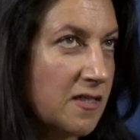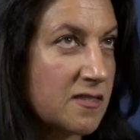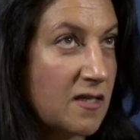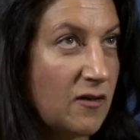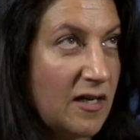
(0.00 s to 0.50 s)

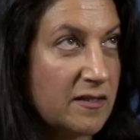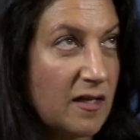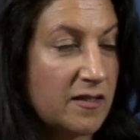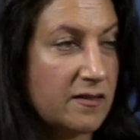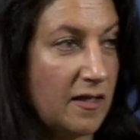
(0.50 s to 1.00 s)
So I
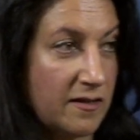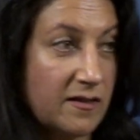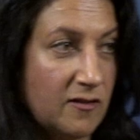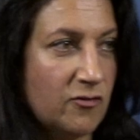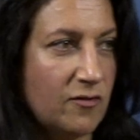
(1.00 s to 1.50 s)

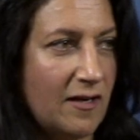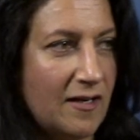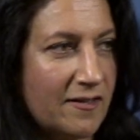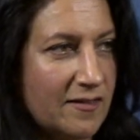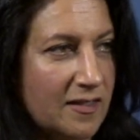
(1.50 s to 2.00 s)
think you're right.
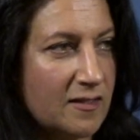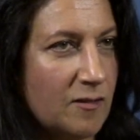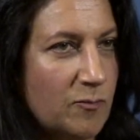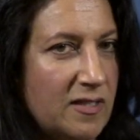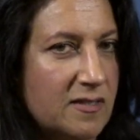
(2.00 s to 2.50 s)
I think
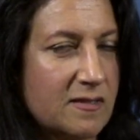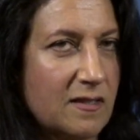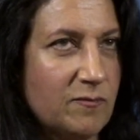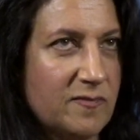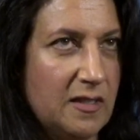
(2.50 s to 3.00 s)

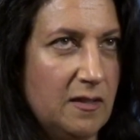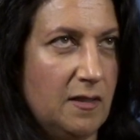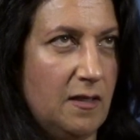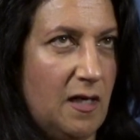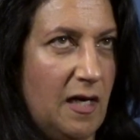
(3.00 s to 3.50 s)

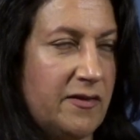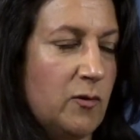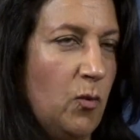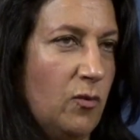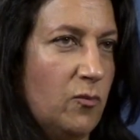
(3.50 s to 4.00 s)
I think
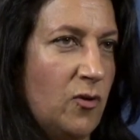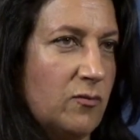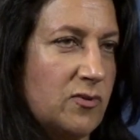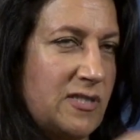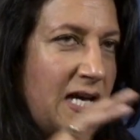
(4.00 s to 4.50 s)

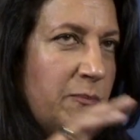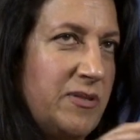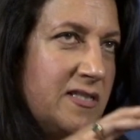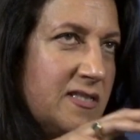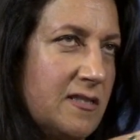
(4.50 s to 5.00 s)
what's
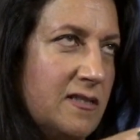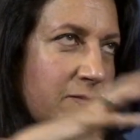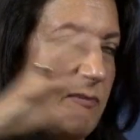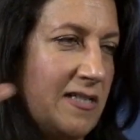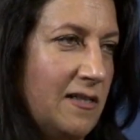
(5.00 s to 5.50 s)
happened is it's
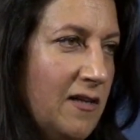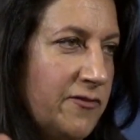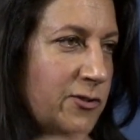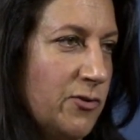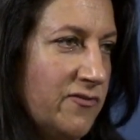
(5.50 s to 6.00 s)
mental health
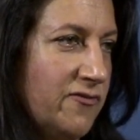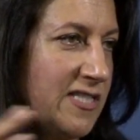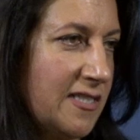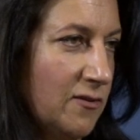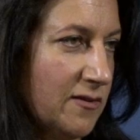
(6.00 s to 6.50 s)
disorder and
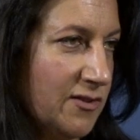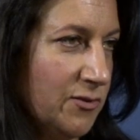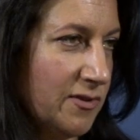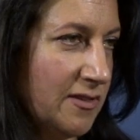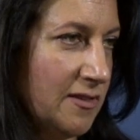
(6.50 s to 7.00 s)
physical
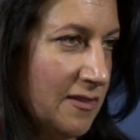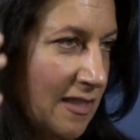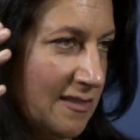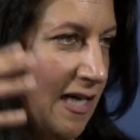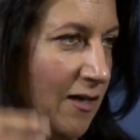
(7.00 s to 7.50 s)
disorder, and
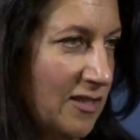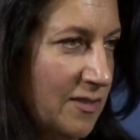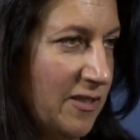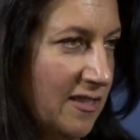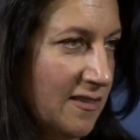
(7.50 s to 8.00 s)
that's how it's
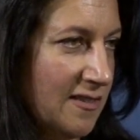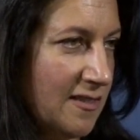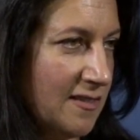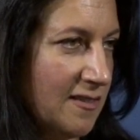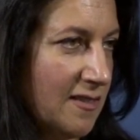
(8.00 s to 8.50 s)
been
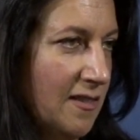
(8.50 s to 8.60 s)
considered.